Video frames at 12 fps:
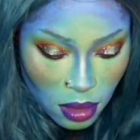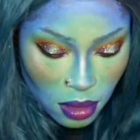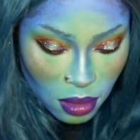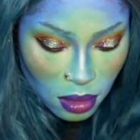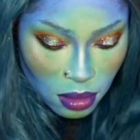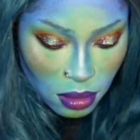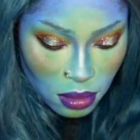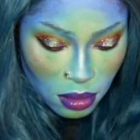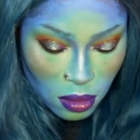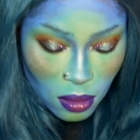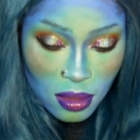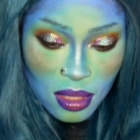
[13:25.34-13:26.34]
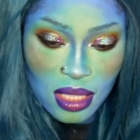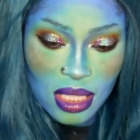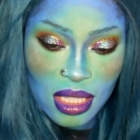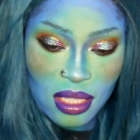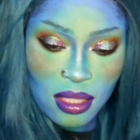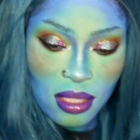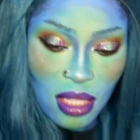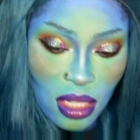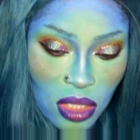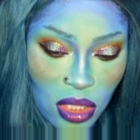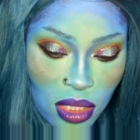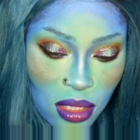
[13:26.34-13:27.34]
kind of look, you know, nice and
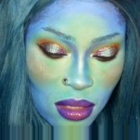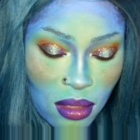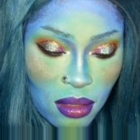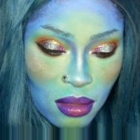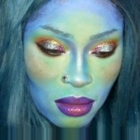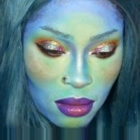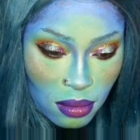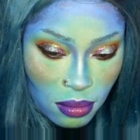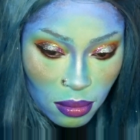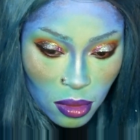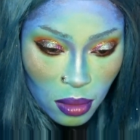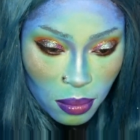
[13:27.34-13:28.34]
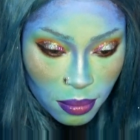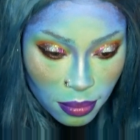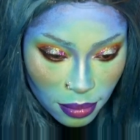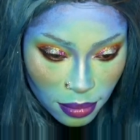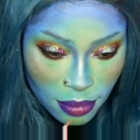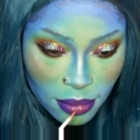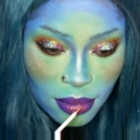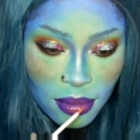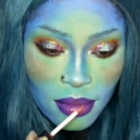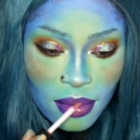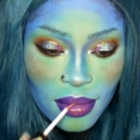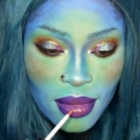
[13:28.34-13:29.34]
pouty. Make sure you kind of
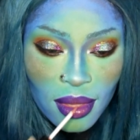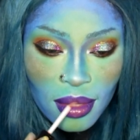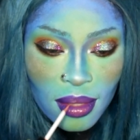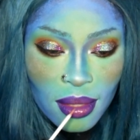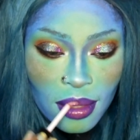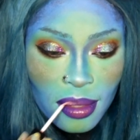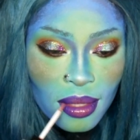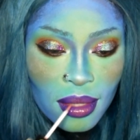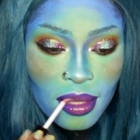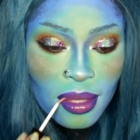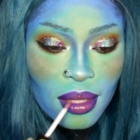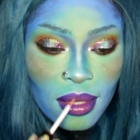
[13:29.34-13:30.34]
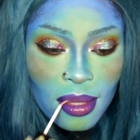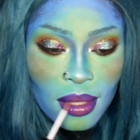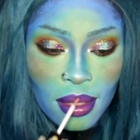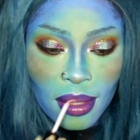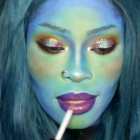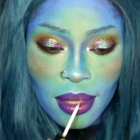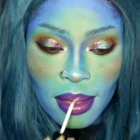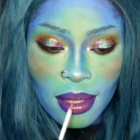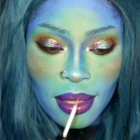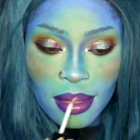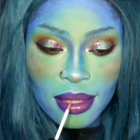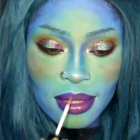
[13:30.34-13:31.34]
blend it out with your fingers
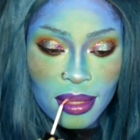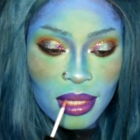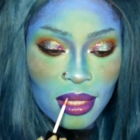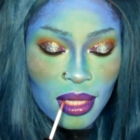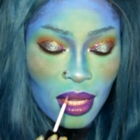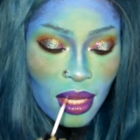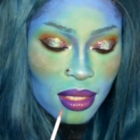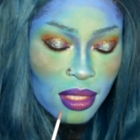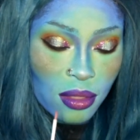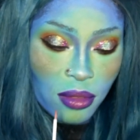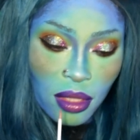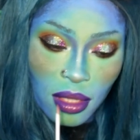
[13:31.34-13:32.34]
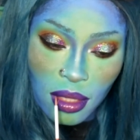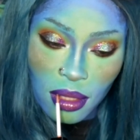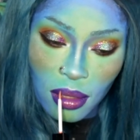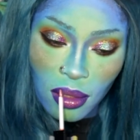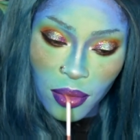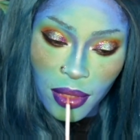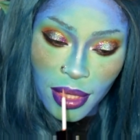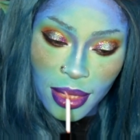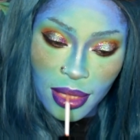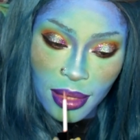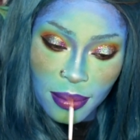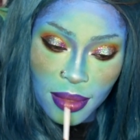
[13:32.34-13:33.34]
later, because then it will just look like you
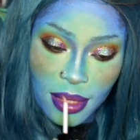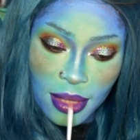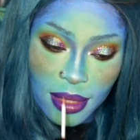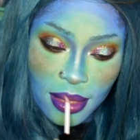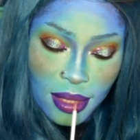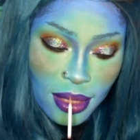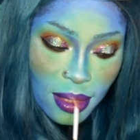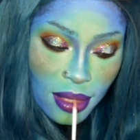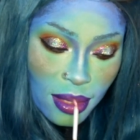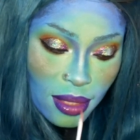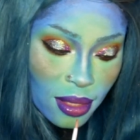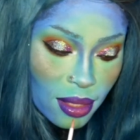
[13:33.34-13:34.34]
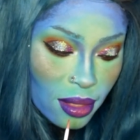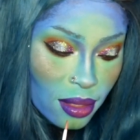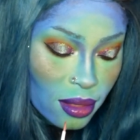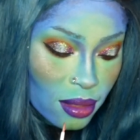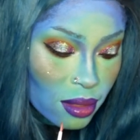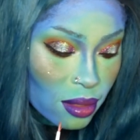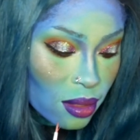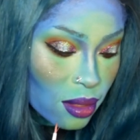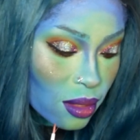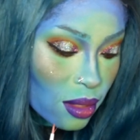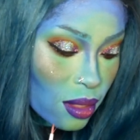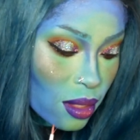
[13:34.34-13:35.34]
have a globus bit in the middle of your
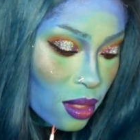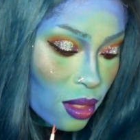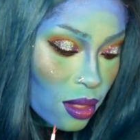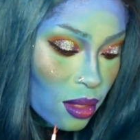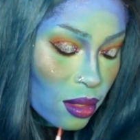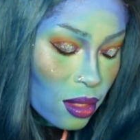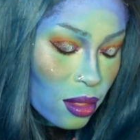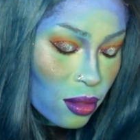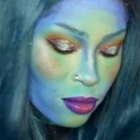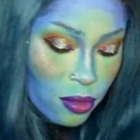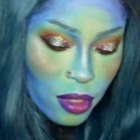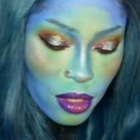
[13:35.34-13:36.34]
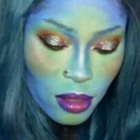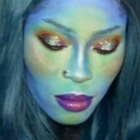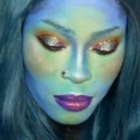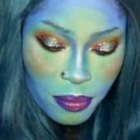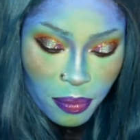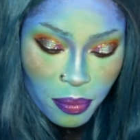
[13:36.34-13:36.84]
lips. So just blend that out.